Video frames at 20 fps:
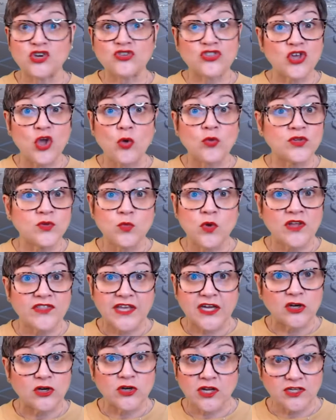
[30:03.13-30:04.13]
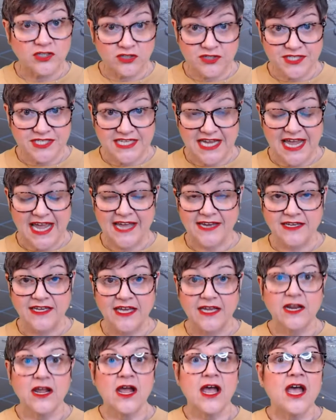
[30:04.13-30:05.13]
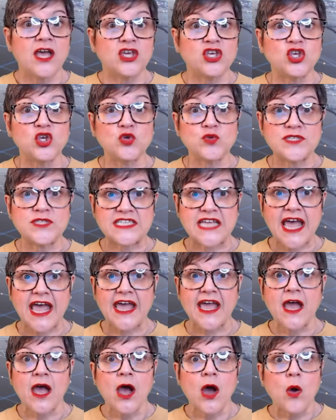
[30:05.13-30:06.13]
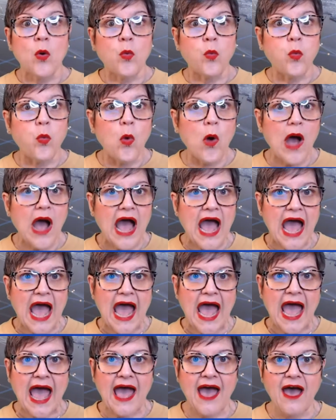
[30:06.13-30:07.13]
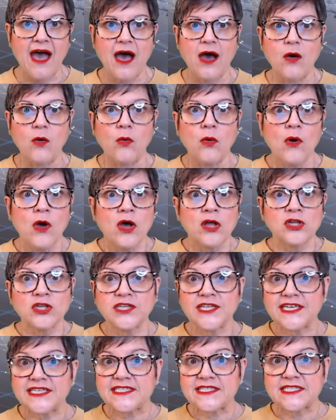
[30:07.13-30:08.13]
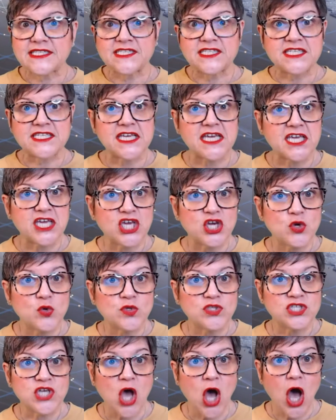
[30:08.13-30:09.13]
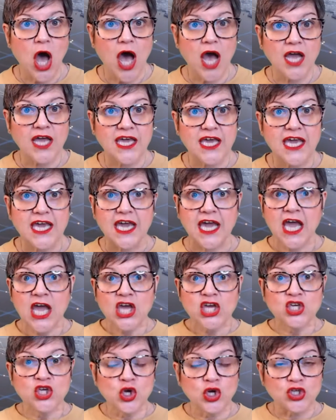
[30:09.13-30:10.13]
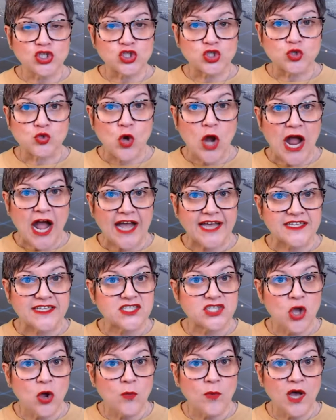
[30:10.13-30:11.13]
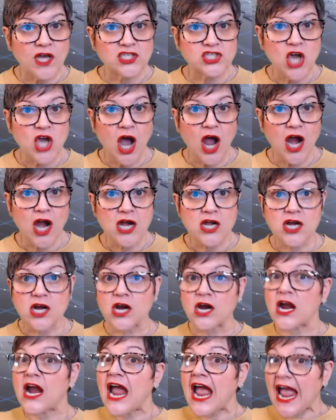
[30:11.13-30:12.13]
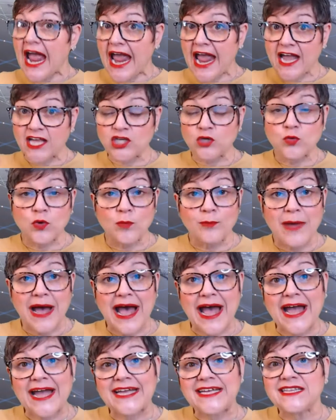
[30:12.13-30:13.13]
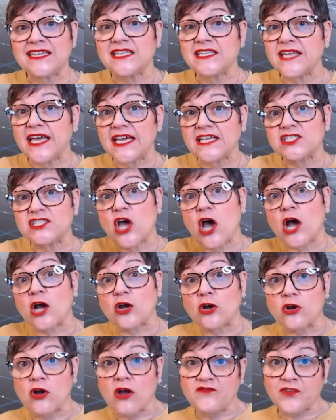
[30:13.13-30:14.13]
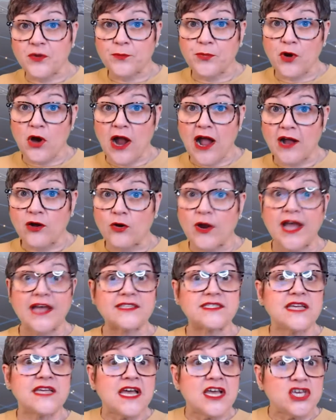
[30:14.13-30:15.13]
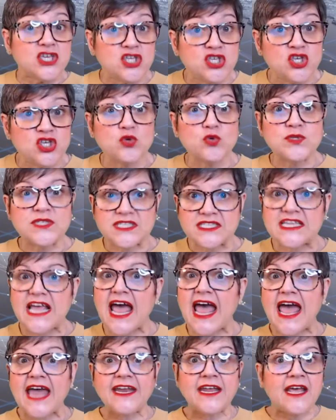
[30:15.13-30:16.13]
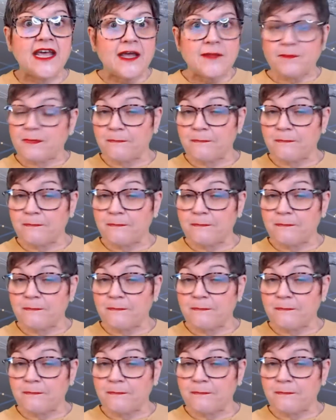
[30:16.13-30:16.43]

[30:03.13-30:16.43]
and you're the only one that could understand it. You say, wow, listen to you talking. You're trying so much harder. And you remind the late talker of their progress. You said,